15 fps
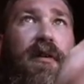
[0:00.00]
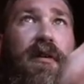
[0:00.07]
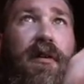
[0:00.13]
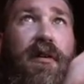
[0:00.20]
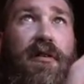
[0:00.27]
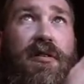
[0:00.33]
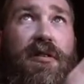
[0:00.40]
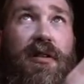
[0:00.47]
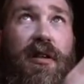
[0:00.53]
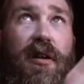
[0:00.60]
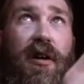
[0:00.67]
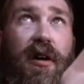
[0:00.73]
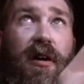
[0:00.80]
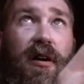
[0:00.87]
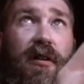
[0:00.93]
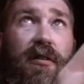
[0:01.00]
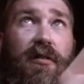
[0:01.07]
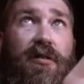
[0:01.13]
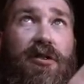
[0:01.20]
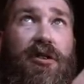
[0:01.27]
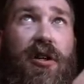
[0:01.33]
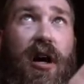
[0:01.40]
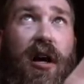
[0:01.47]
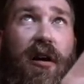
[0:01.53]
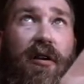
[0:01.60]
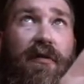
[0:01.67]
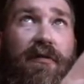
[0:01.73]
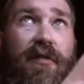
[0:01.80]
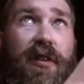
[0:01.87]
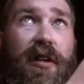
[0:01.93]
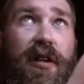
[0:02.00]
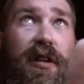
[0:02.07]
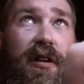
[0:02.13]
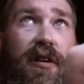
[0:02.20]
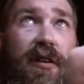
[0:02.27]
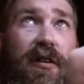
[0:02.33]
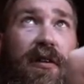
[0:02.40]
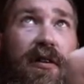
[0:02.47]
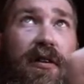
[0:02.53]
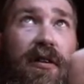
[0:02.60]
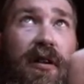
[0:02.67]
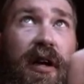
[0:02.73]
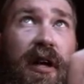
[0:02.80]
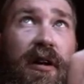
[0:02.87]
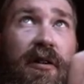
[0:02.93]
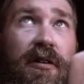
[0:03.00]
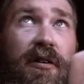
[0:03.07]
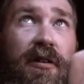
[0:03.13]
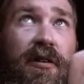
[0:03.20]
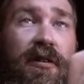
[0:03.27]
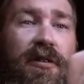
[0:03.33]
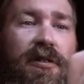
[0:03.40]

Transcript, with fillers: Here's the little shot of the lanyard.